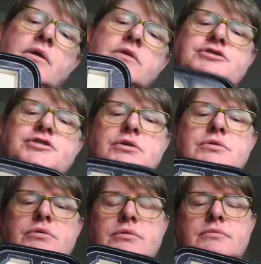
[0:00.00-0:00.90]

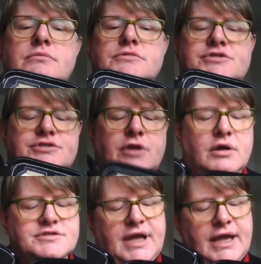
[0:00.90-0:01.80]
2
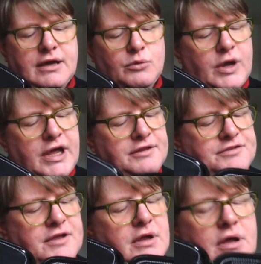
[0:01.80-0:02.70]
slots here
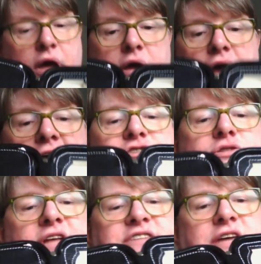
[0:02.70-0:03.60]
with
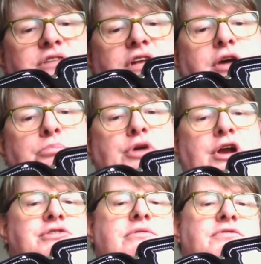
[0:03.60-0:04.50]
it's actually compression